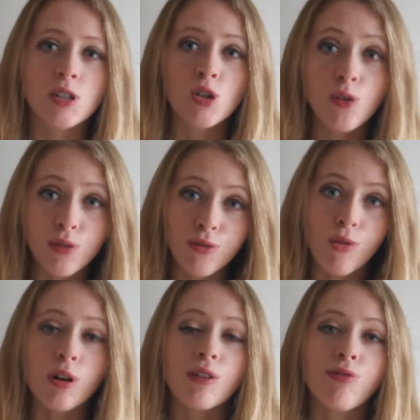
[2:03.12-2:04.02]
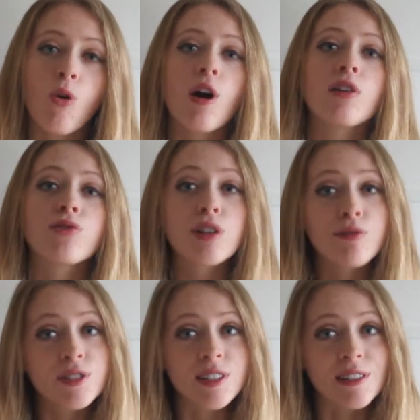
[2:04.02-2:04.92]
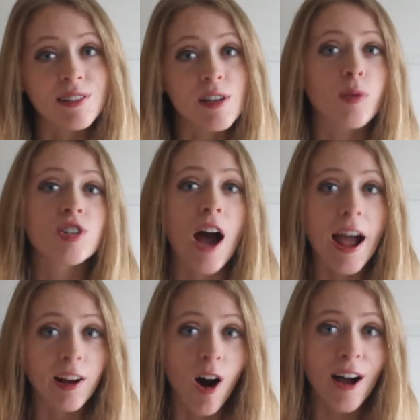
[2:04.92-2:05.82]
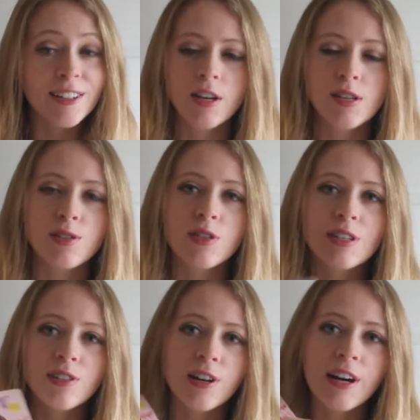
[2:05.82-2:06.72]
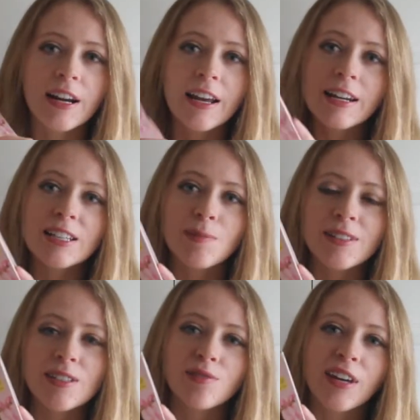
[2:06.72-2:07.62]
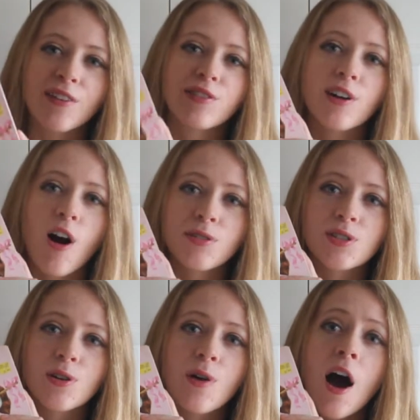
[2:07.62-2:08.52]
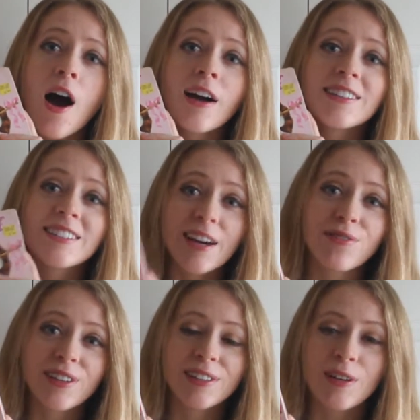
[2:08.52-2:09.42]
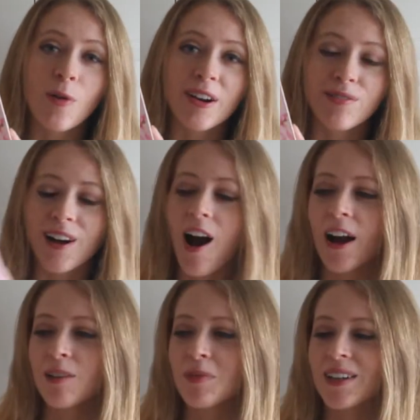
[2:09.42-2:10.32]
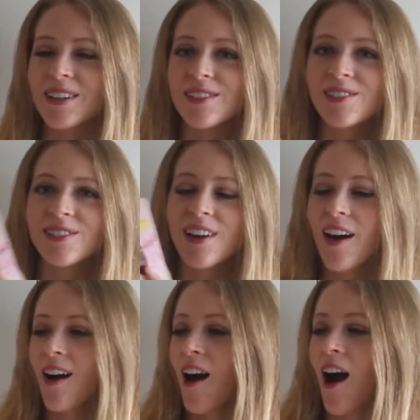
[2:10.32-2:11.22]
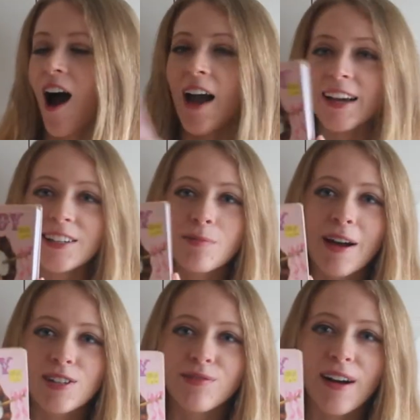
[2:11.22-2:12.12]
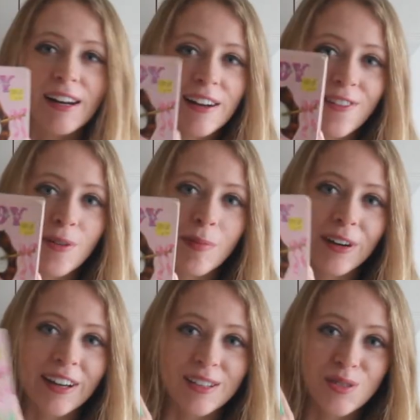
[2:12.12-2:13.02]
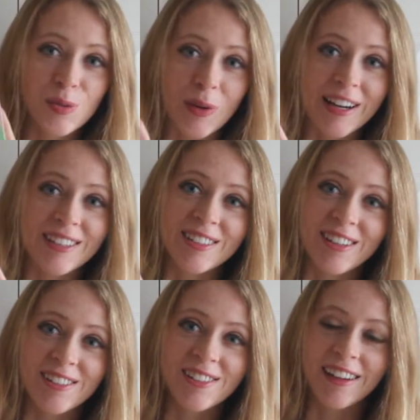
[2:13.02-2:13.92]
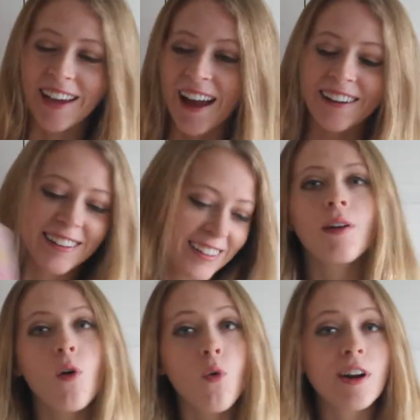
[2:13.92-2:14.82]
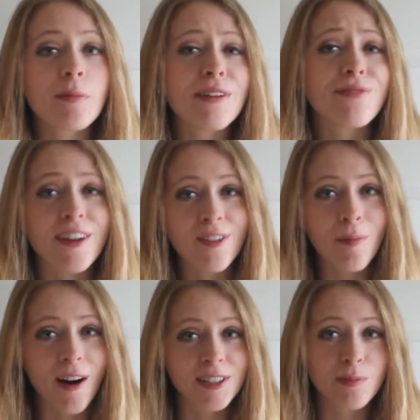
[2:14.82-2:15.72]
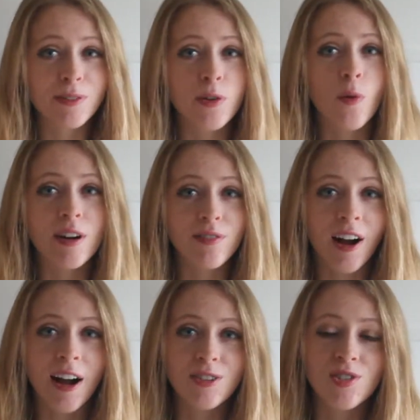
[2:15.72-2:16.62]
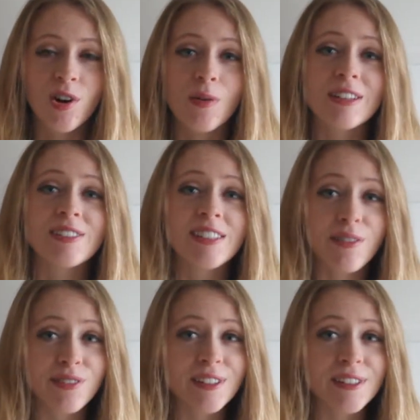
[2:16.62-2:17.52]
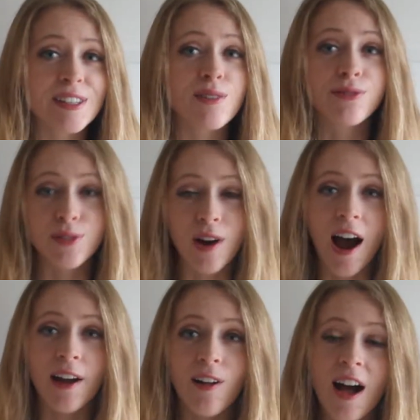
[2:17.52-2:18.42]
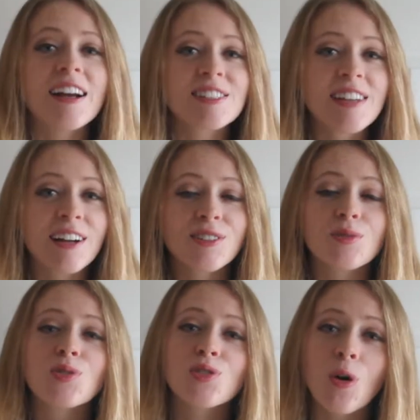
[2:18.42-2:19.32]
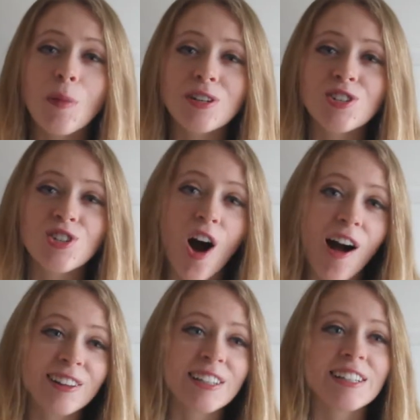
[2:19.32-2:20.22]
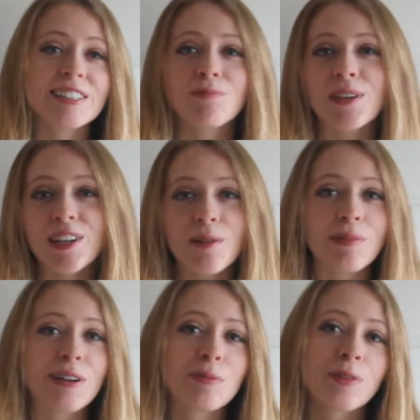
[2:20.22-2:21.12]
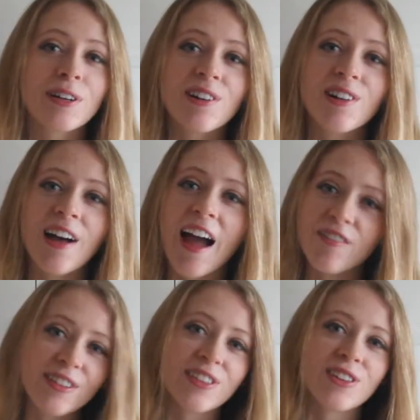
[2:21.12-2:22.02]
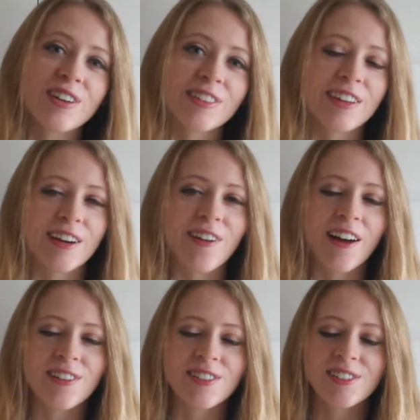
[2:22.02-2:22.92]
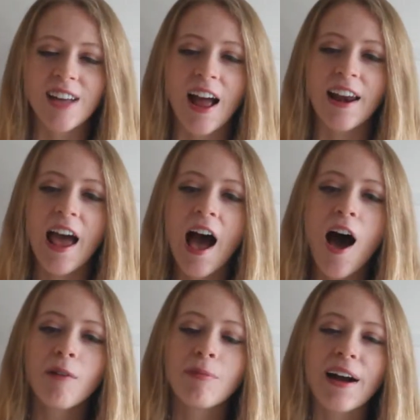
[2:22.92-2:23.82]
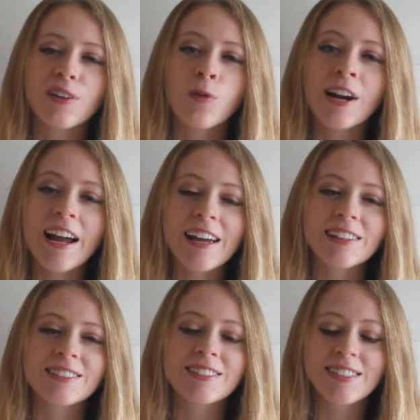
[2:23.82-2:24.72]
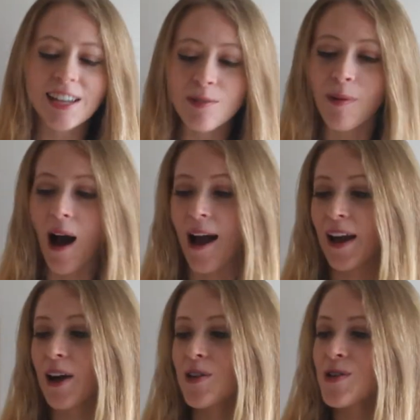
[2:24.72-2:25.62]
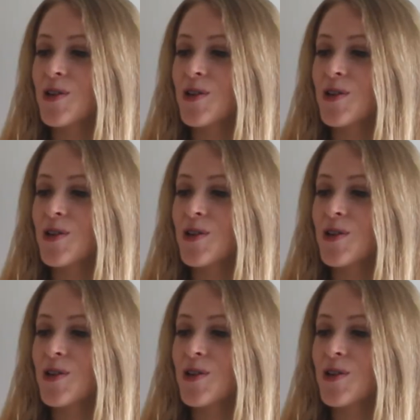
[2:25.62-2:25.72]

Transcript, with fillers: two for 44, three for 60, which I got. So these are an inexpensive gift that are also definitely one of a kind because I can't imagine finding another book as sweet as this again. One of my favorite parts about the One of a Kind show is definitely the food aisle. I snacked on so much chocolate, peanut butter brittle, everything you can think of under the sun. But what I did buy